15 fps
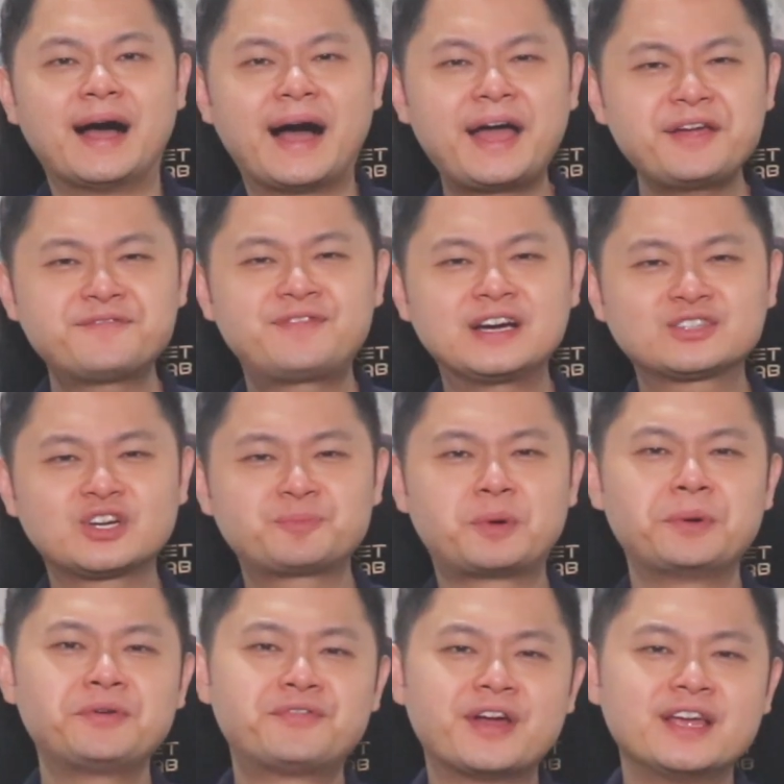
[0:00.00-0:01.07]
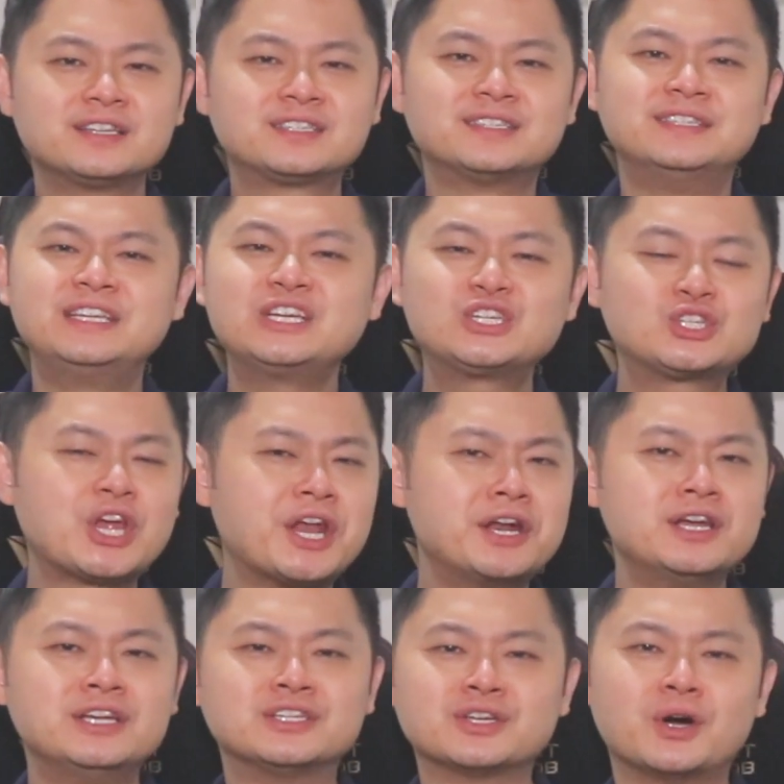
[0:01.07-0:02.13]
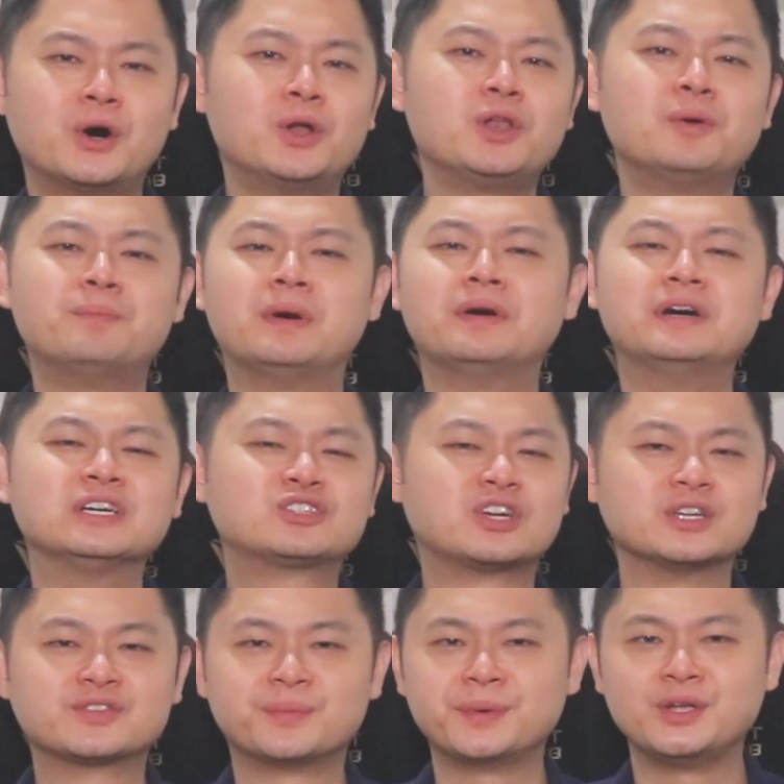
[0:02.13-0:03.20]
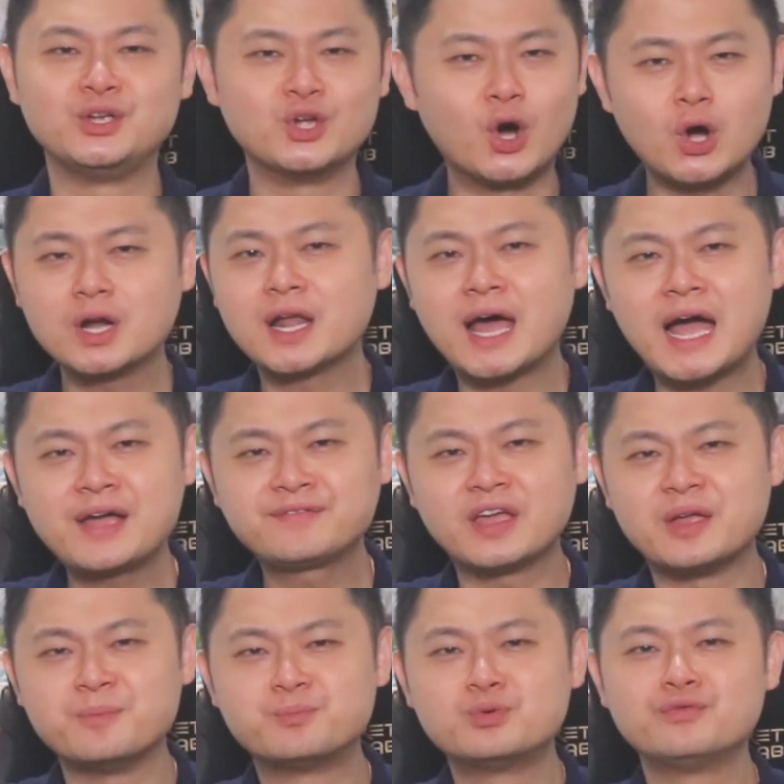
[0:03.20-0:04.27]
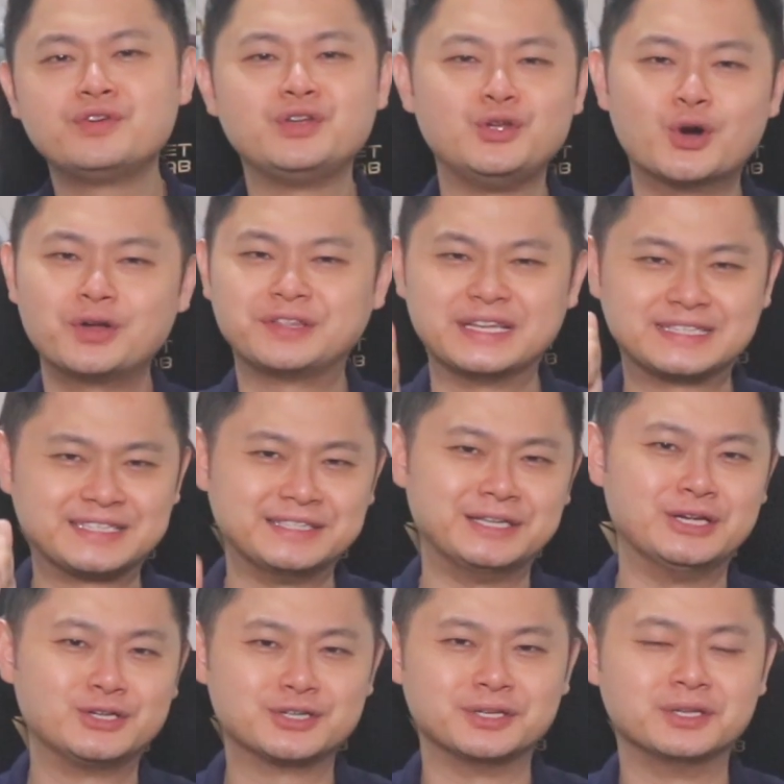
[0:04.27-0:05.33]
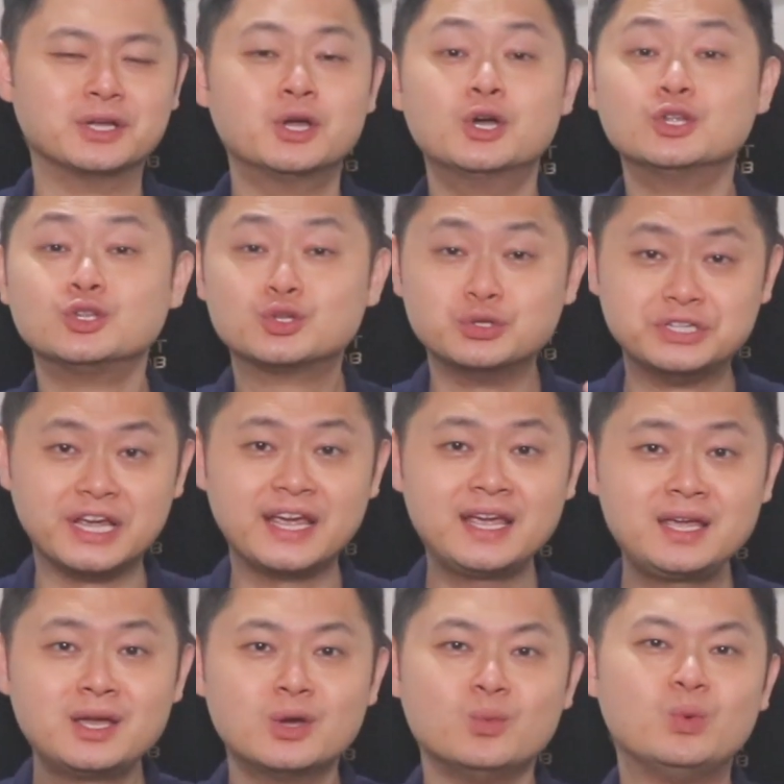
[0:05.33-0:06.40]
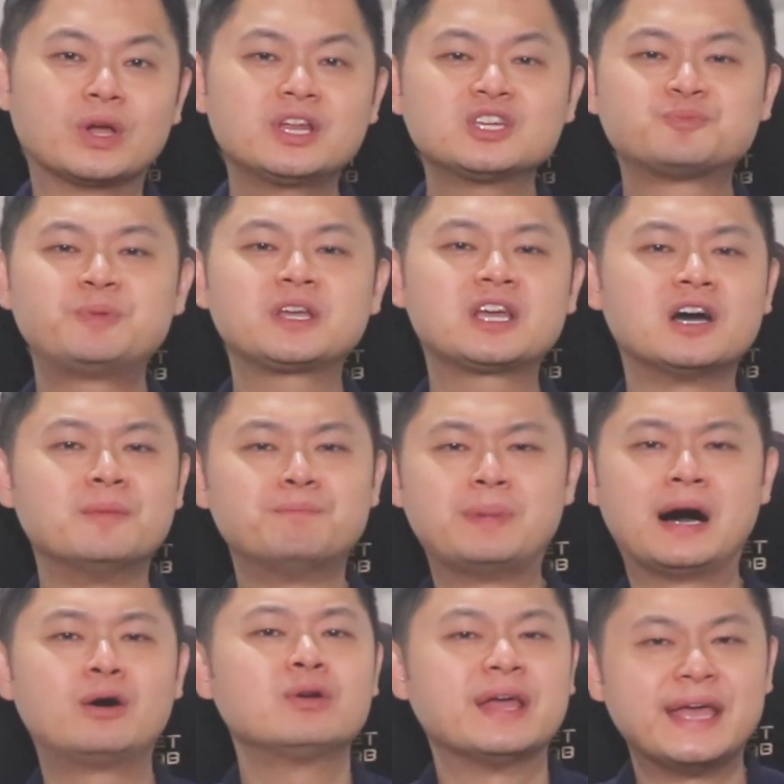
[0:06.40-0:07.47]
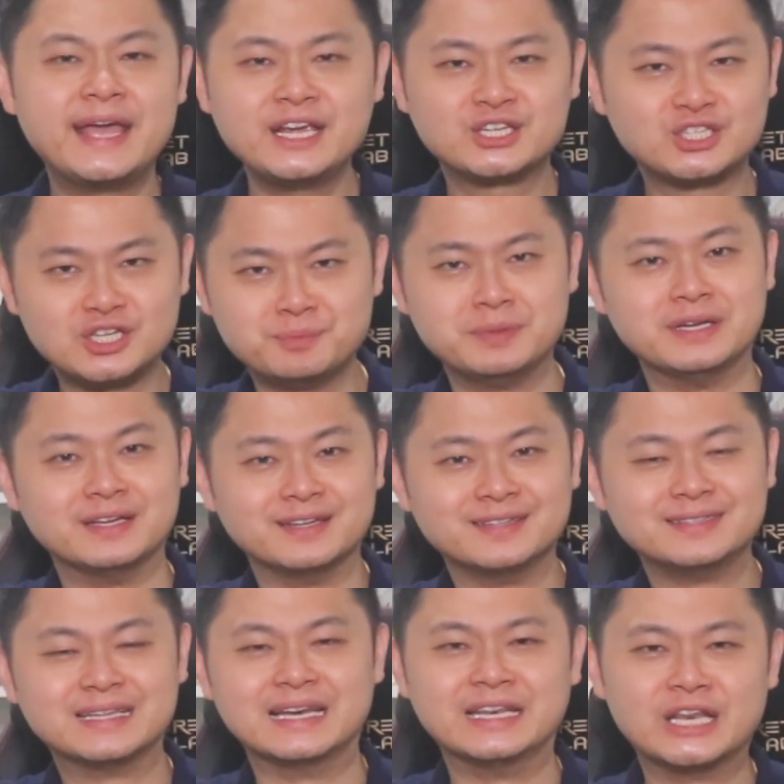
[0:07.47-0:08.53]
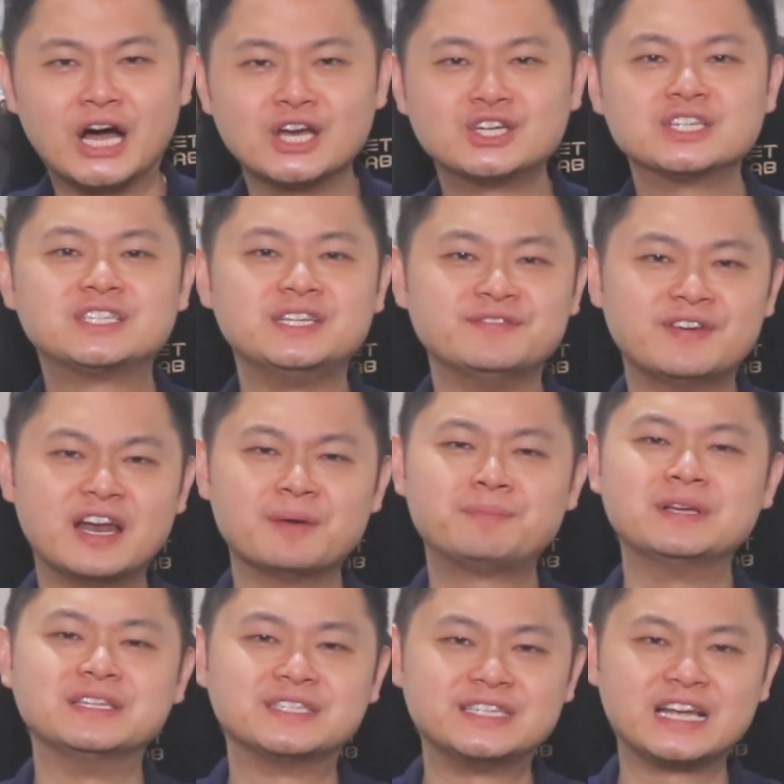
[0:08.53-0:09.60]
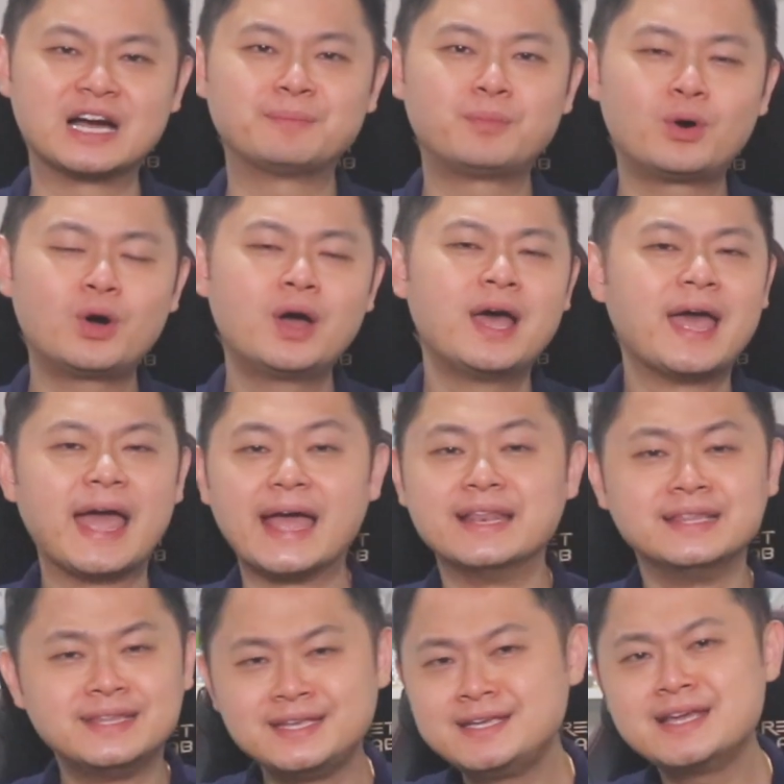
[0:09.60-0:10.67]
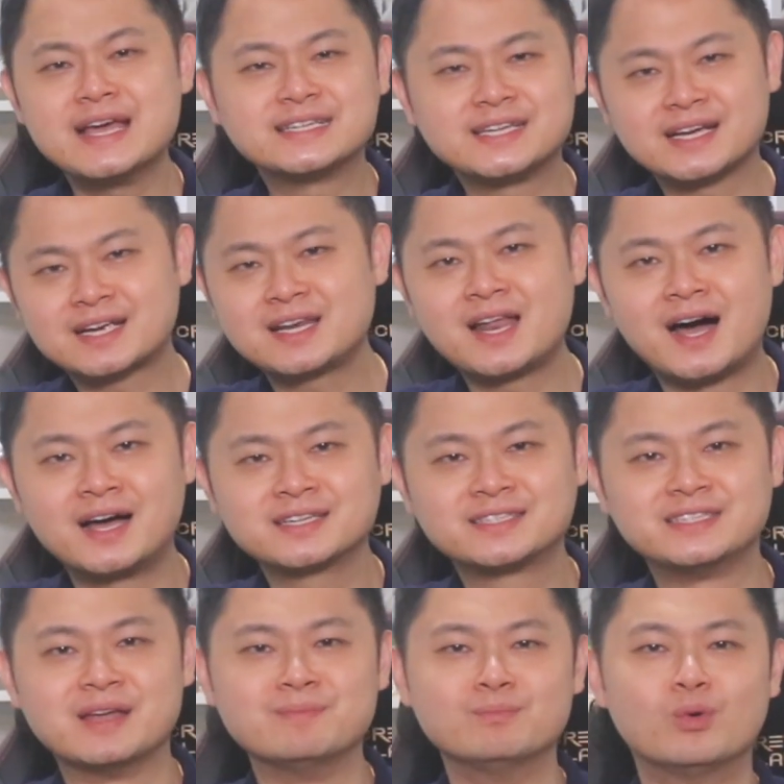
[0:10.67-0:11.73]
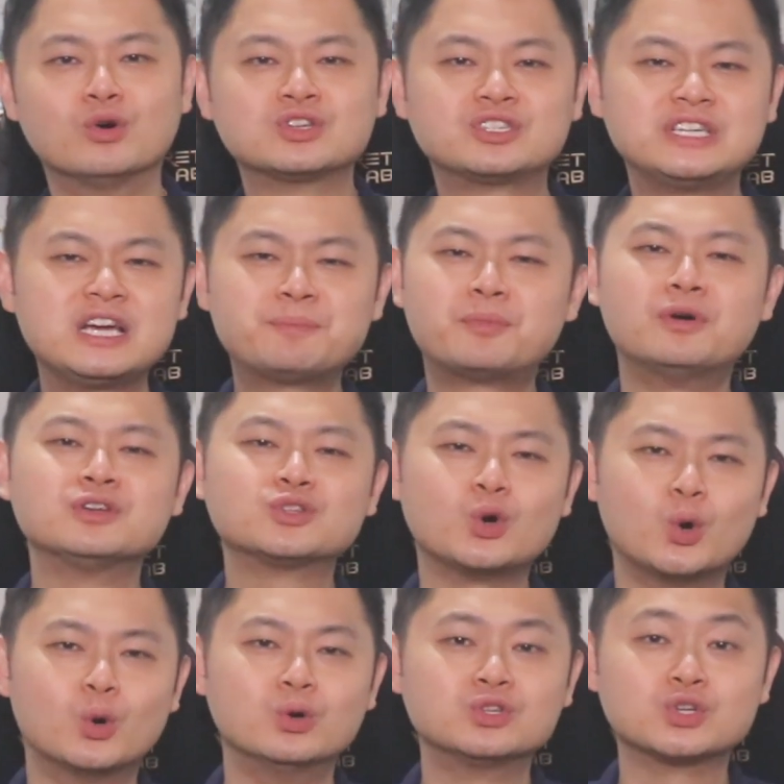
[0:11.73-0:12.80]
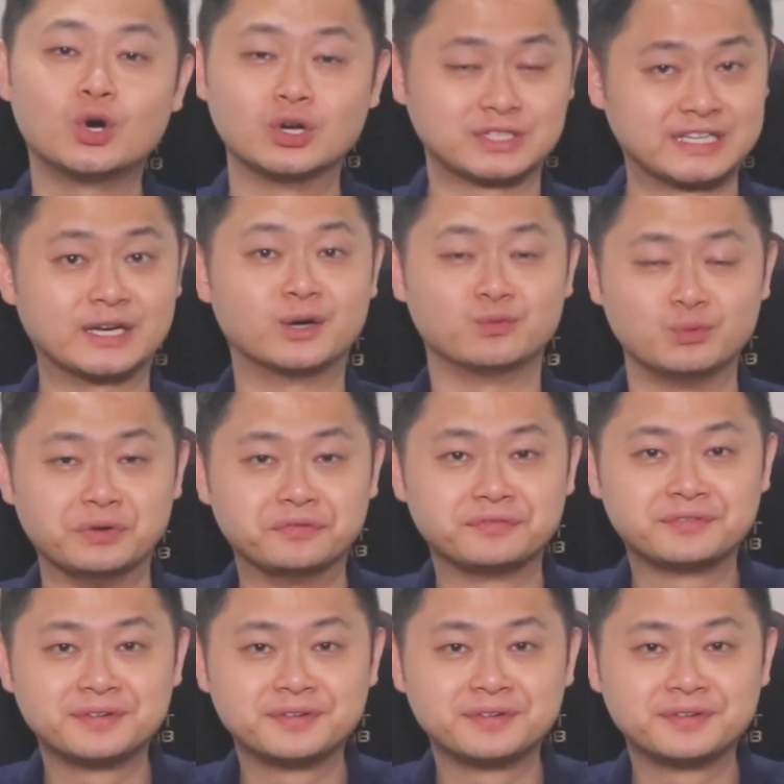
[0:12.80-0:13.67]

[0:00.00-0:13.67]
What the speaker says: Hi Fast Track Property friends, this channel is all about us transforming your life and improving your destination. Today, we're going to speak about HDB, the largest developer in Singapore and the asset class that most Singaporeans own or start off with.